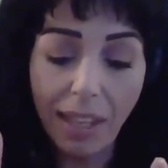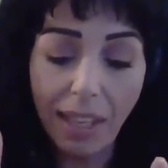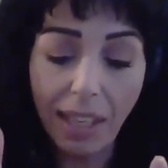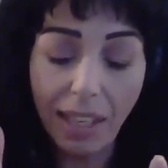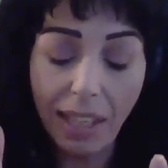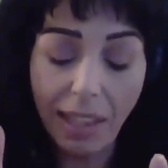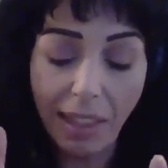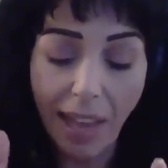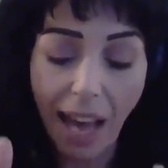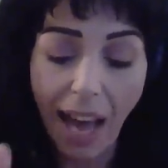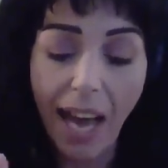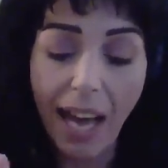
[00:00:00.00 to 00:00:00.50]

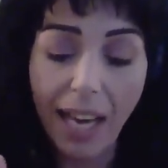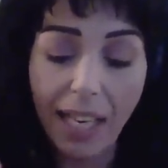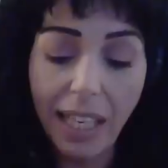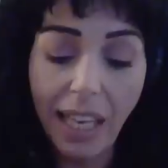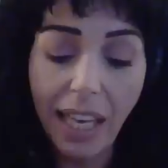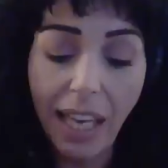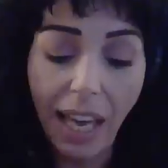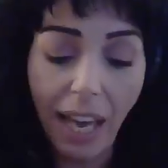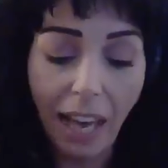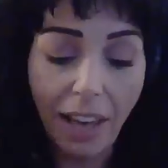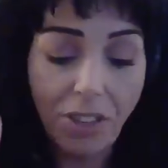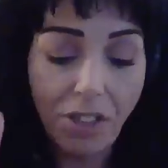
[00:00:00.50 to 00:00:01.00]
that.
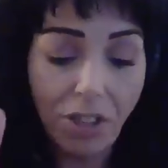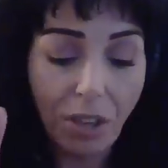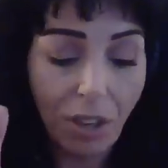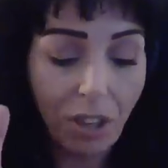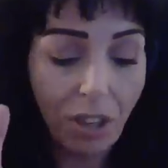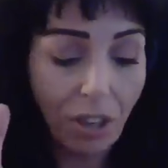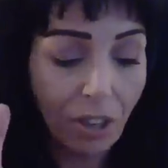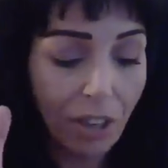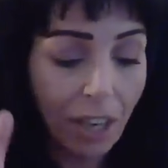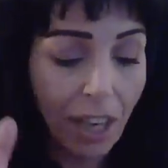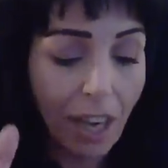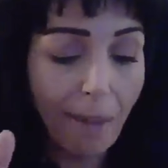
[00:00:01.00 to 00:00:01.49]
And so
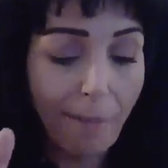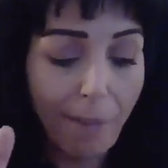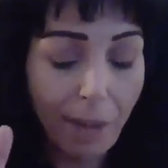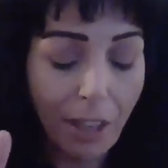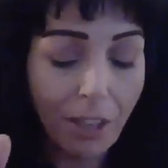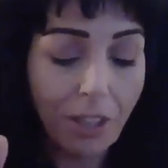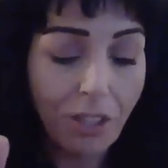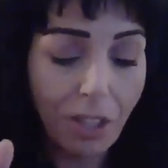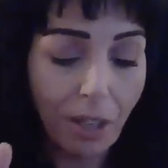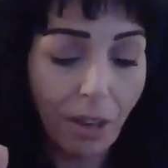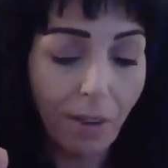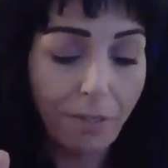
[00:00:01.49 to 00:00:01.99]
you're keeping
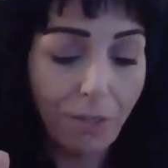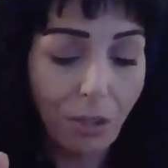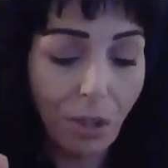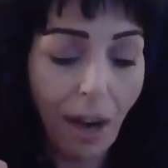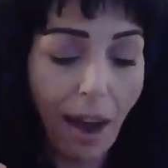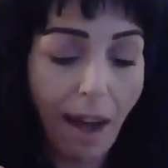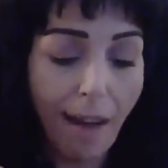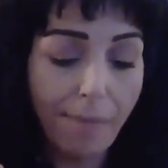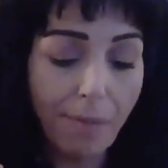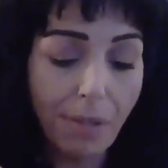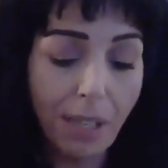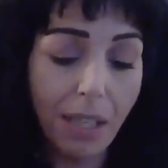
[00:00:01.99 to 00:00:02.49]
yourself
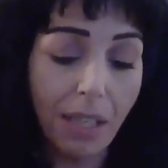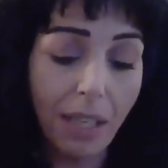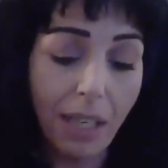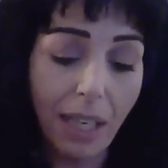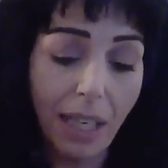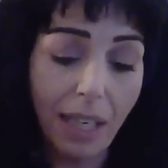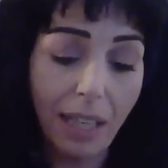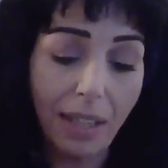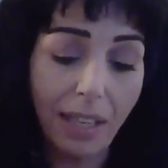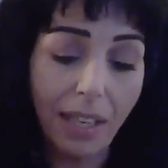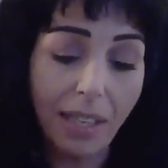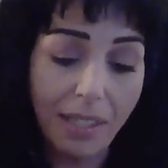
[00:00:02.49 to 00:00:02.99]
trapped
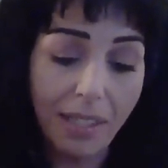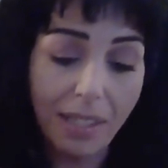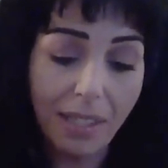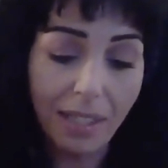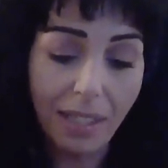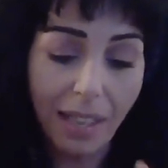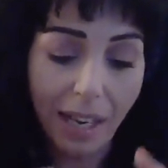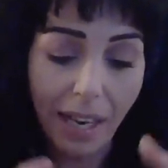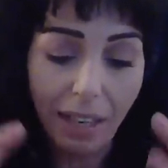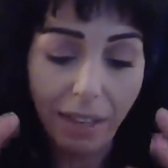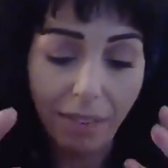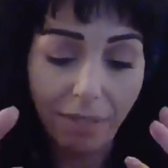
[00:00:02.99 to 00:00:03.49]
in this
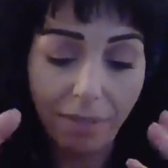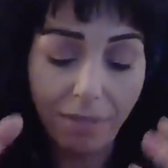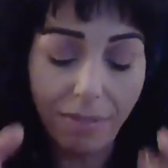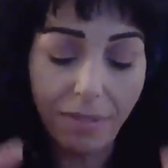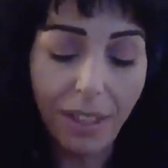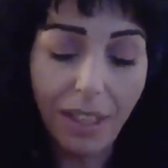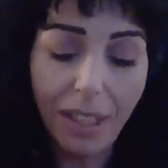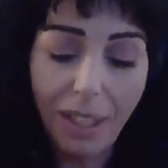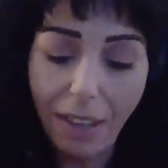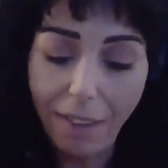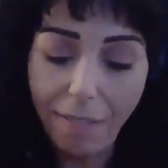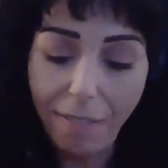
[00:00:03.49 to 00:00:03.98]
kind of
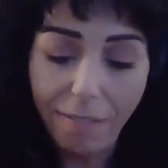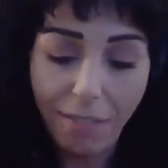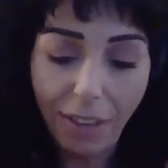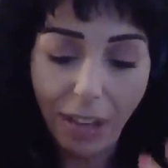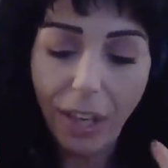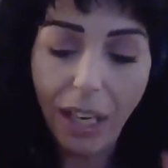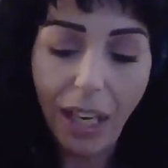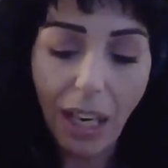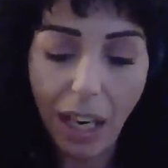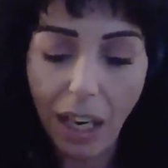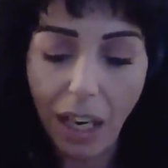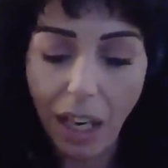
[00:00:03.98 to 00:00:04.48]

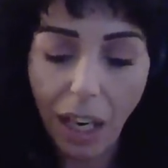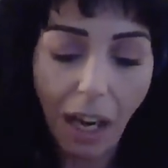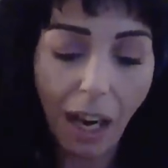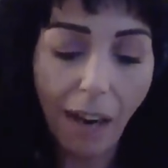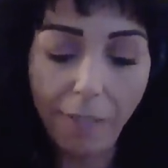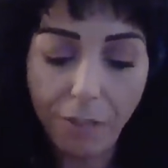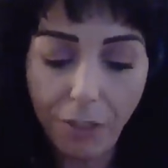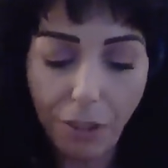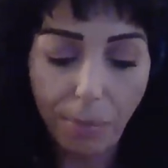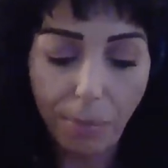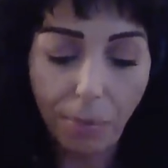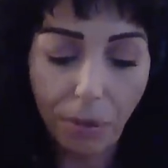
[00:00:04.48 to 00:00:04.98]
very
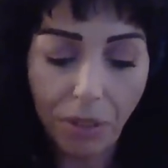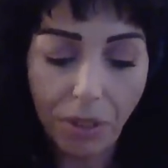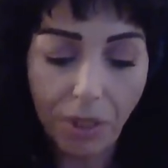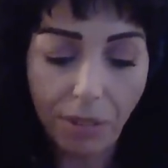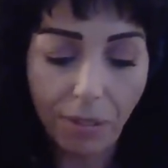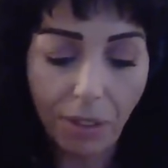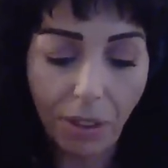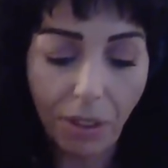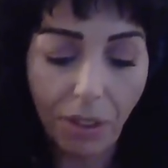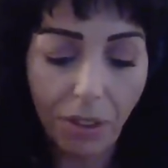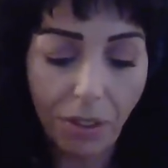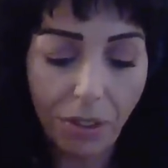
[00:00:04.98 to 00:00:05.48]
uncomfortable,
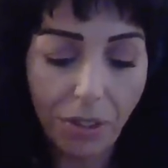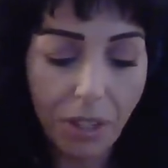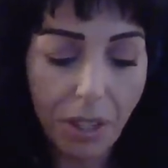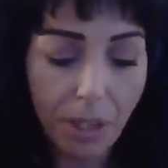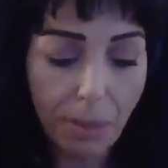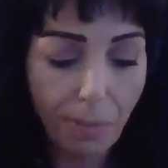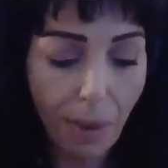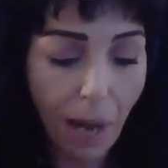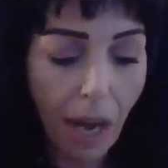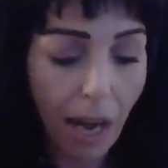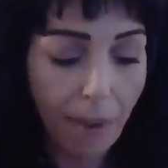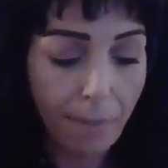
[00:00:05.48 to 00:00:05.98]
difficult
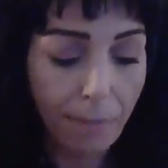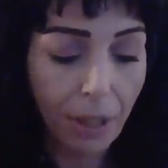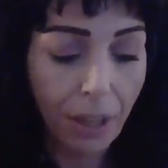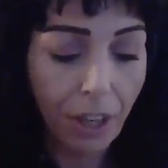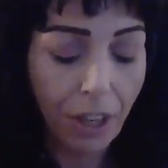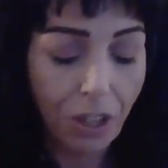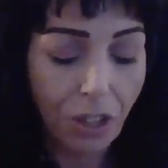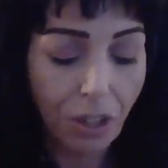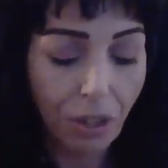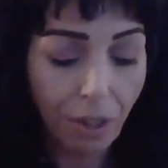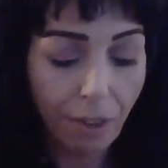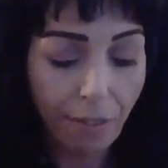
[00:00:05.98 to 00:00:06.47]
spot
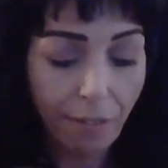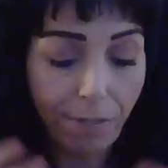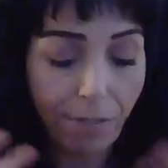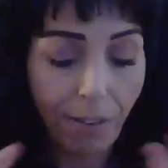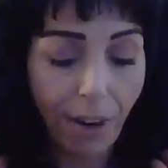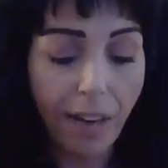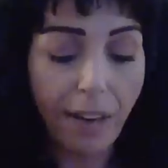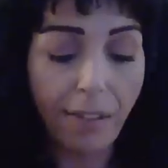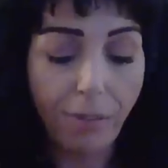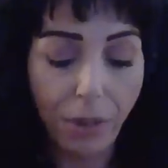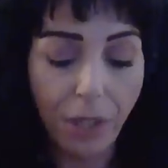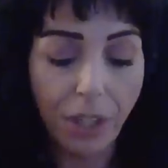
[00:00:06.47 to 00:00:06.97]
because you're
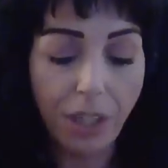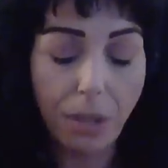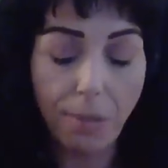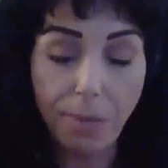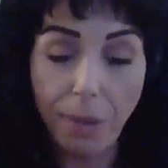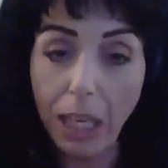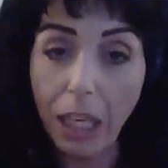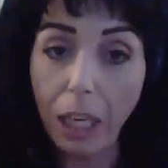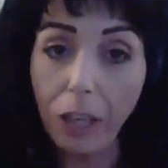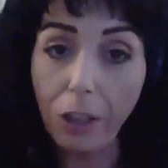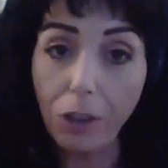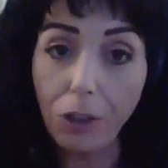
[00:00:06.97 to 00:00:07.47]
afraid of what
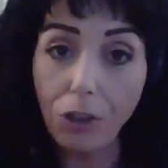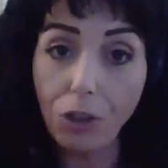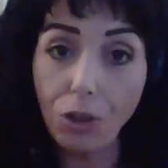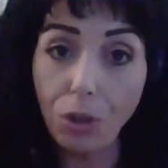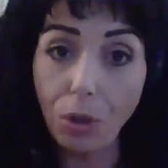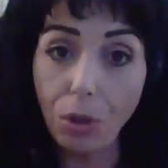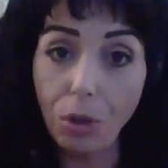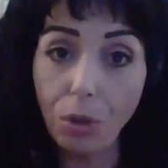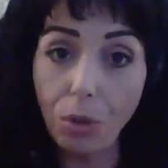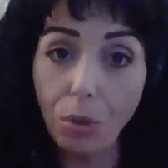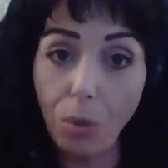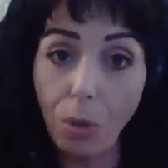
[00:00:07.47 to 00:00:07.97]
speaking your
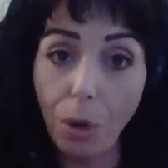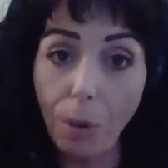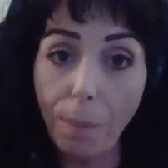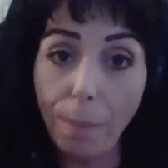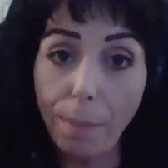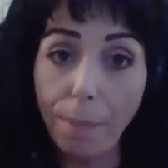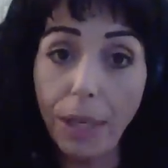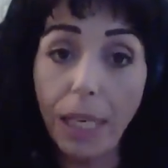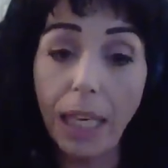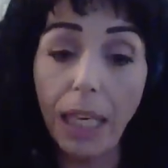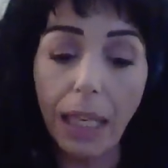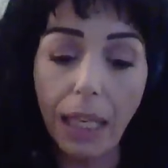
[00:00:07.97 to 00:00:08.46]
truth will
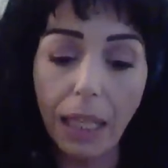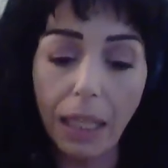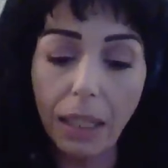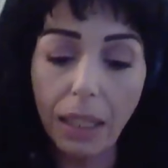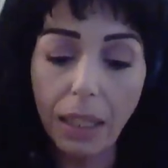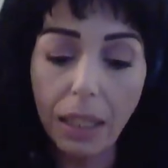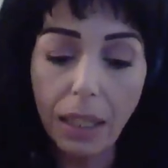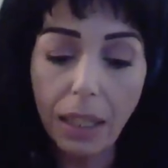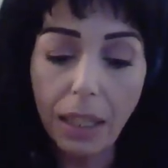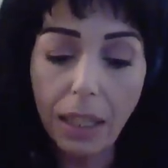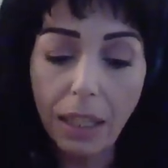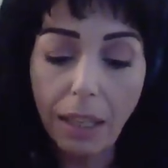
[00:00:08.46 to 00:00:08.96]
mean.
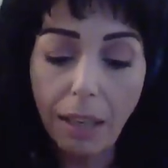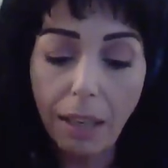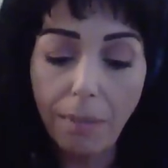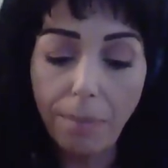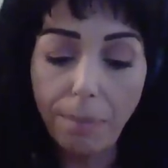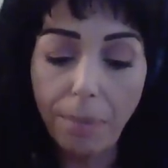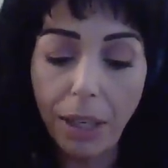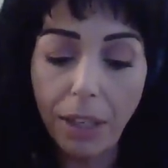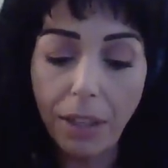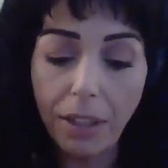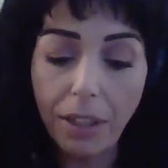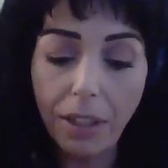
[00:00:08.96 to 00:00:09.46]

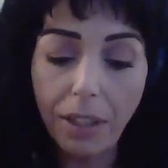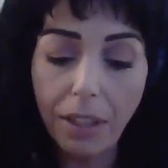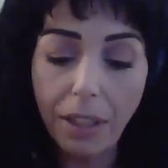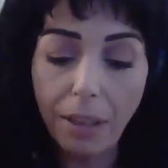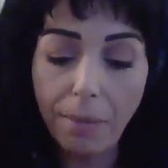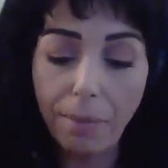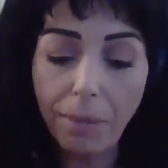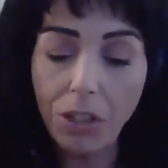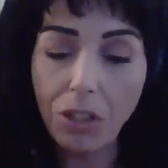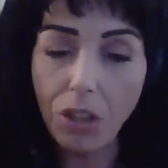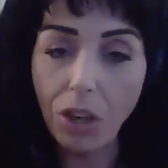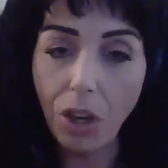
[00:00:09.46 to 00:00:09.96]
But
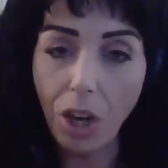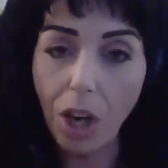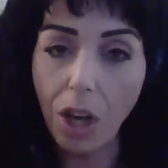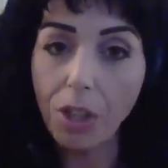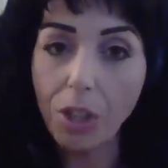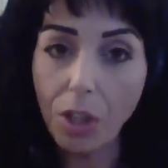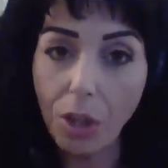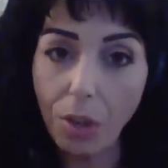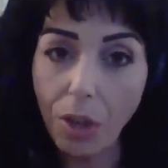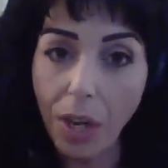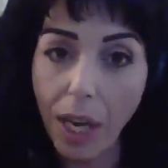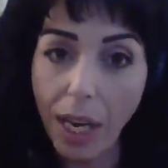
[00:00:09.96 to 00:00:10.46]
it means you're
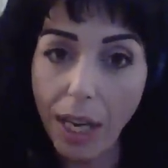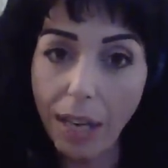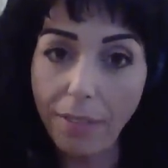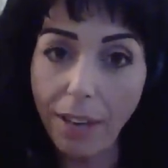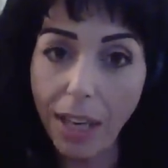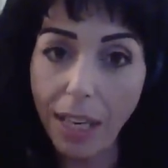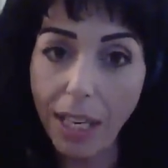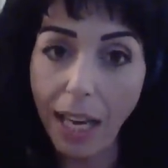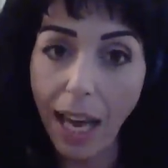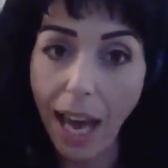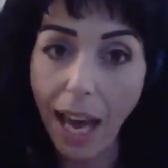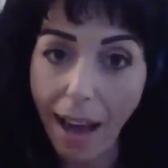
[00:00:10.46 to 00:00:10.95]
also kind of
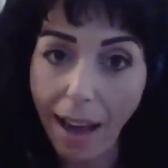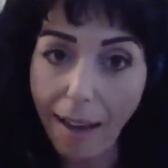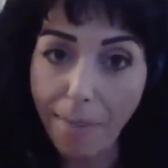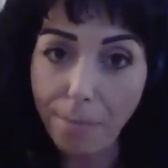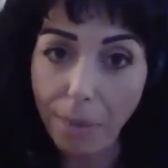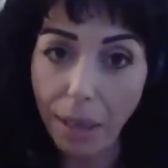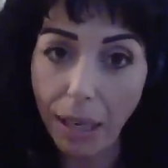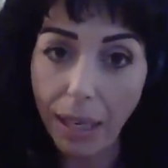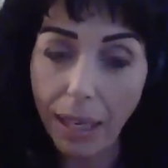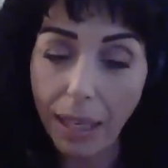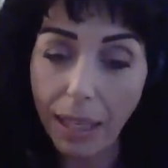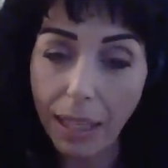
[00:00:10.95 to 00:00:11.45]

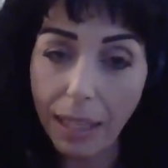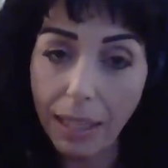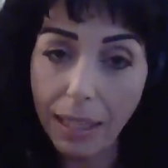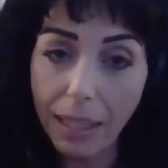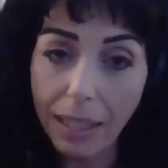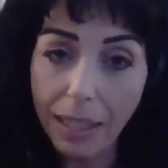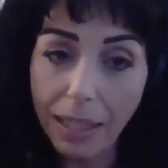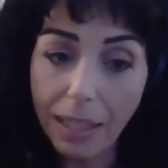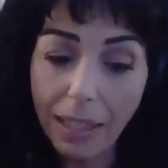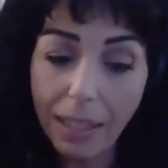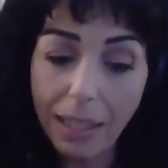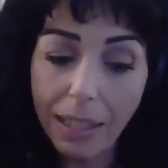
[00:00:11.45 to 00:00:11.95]
unhappy
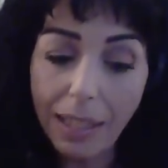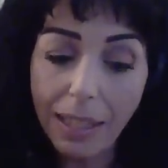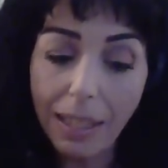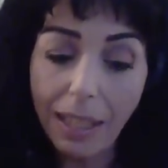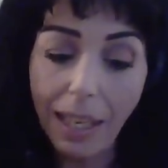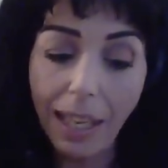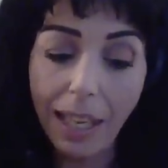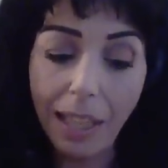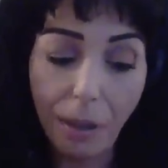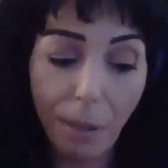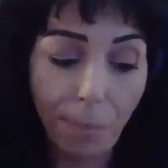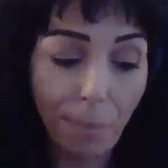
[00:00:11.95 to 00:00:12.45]

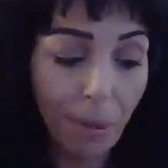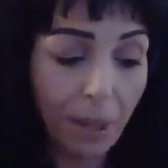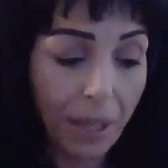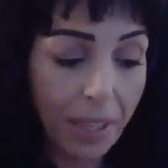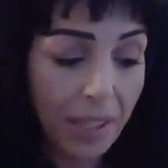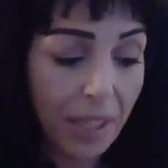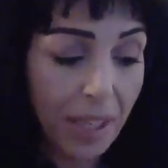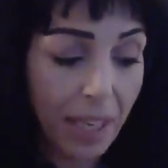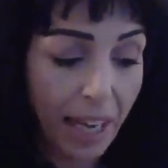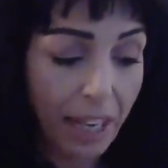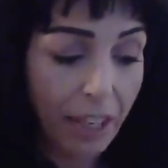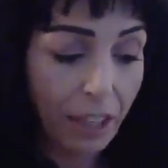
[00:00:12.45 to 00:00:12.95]
in the
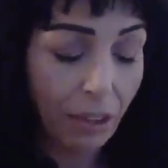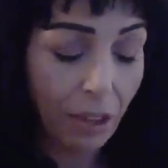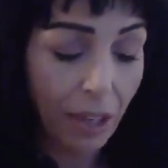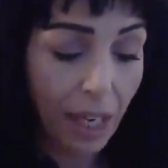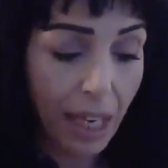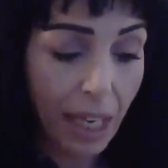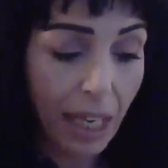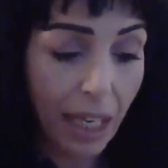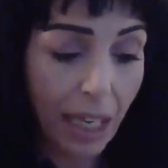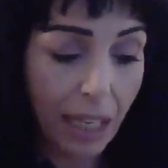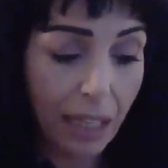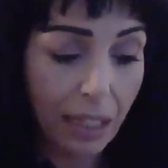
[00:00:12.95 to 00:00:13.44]
place that you're
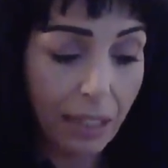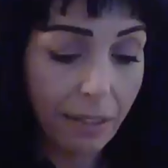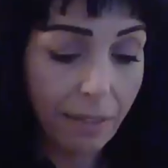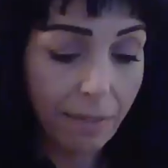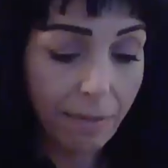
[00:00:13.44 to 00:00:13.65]
in.